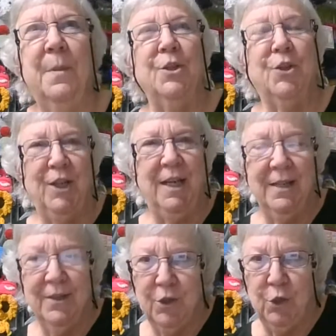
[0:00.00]
but she
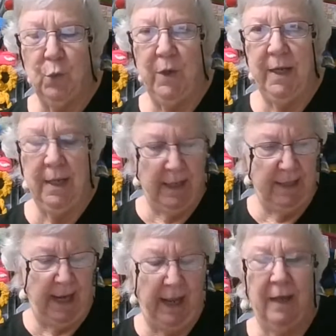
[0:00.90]
is doing
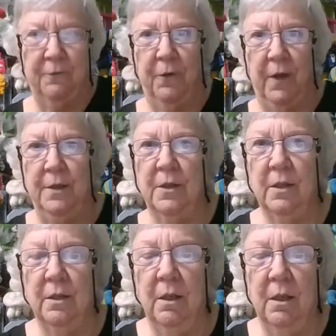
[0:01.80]
an Advent